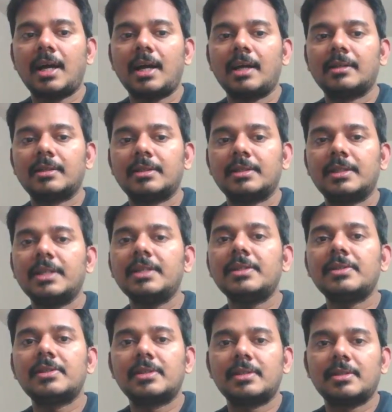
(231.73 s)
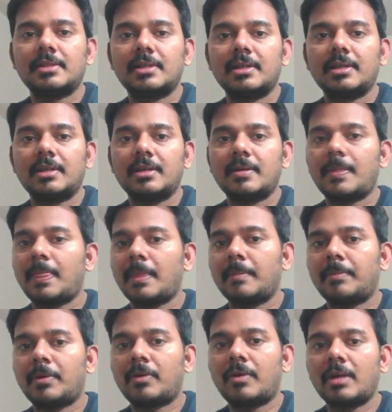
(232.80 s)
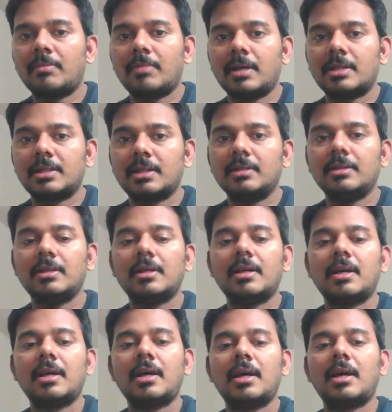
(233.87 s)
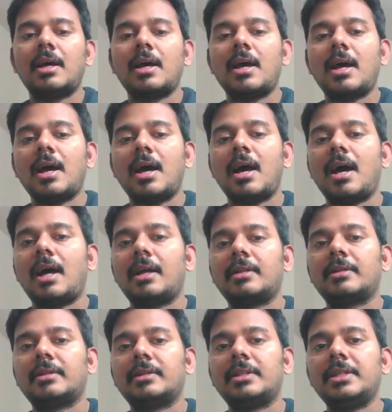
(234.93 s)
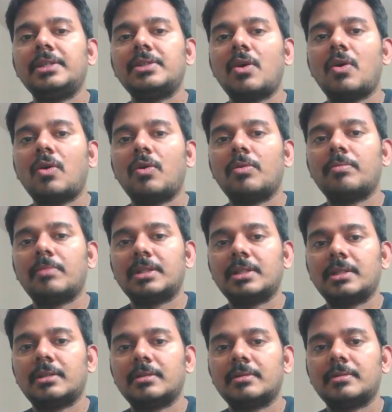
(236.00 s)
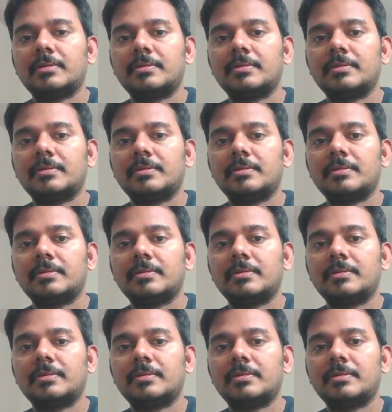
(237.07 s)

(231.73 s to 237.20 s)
and this power on button and this home button